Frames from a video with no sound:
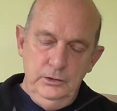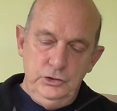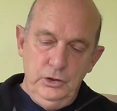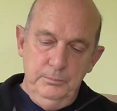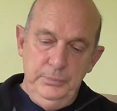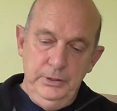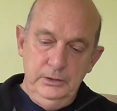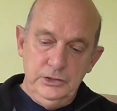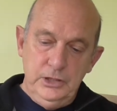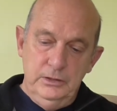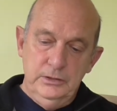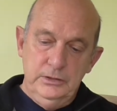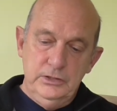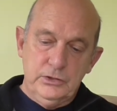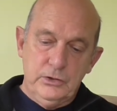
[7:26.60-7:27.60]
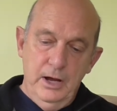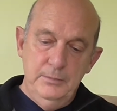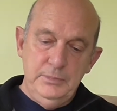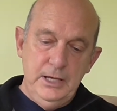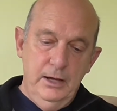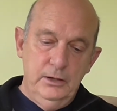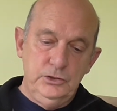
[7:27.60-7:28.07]
John Pilger
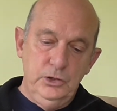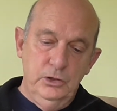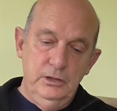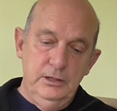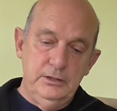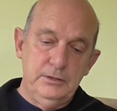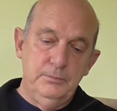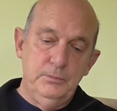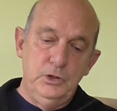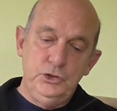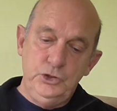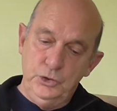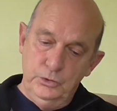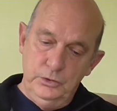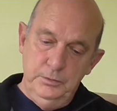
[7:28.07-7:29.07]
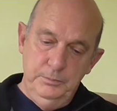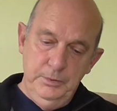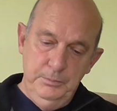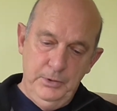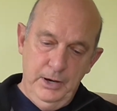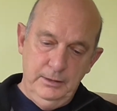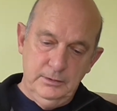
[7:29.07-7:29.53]
describes how journalism should
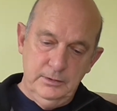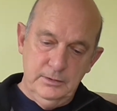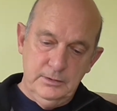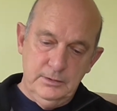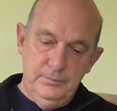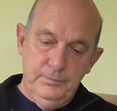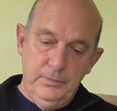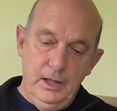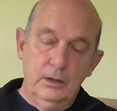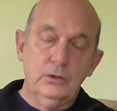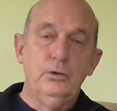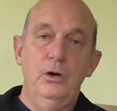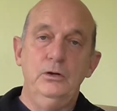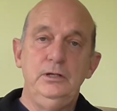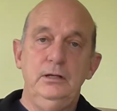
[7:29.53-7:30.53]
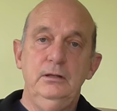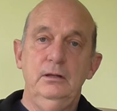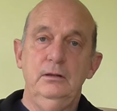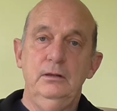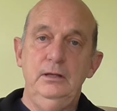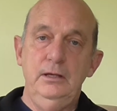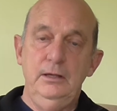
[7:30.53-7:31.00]
be practiced,
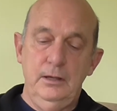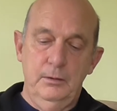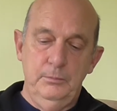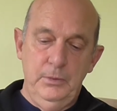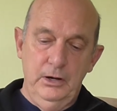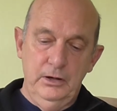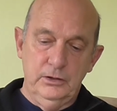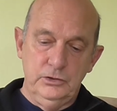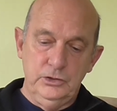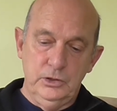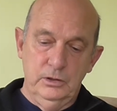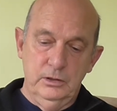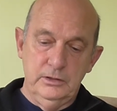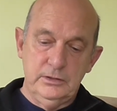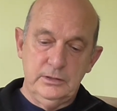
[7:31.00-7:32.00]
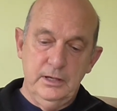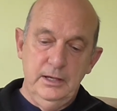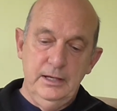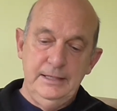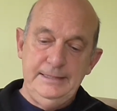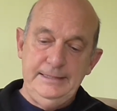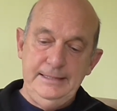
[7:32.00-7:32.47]
quoting the American journalist
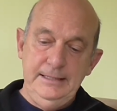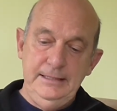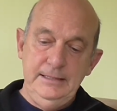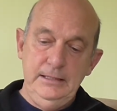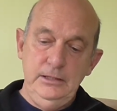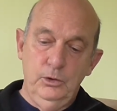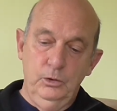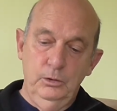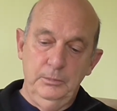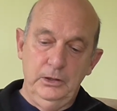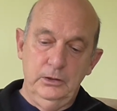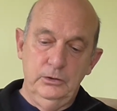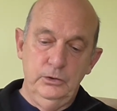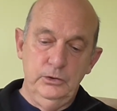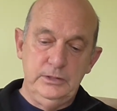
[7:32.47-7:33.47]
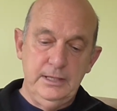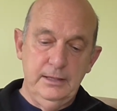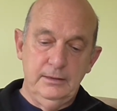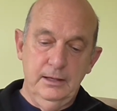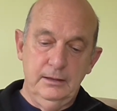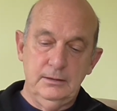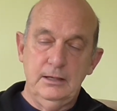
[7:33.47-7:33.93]
T.D. Allman, who
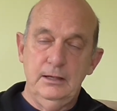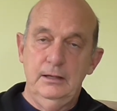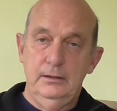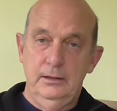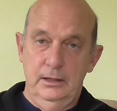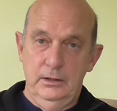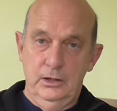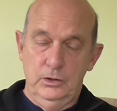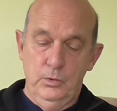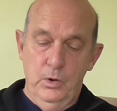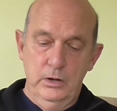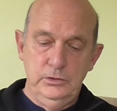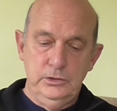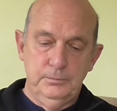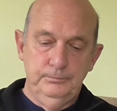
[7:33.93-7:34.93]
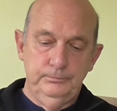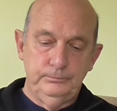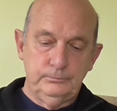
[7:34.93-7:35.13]
said that, and I quote,